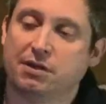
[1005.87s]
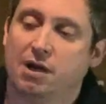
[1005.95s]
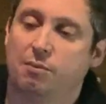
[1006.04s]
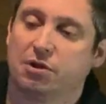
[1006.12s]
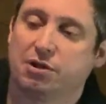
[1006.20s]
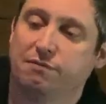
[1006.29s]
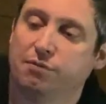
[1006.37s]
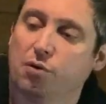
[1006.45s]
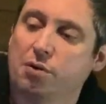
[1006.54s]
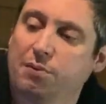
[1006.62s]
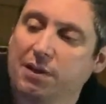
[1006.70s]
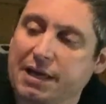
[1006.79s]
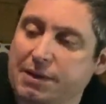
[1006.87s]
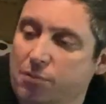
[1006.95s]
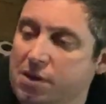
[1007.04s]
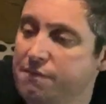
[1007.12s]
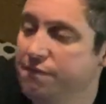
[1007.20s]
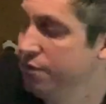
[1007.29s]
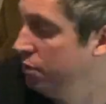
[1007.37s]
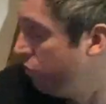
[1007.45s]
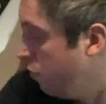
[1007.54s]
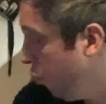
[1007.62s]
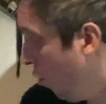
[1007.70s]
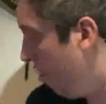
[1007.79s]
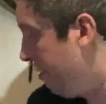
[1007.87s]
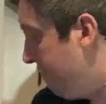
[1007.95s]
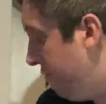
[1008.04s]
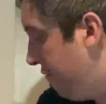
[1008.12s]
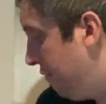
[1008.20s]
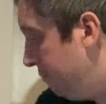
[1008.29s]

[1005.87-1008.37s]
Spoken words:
I'm looking forward to playing with the wife.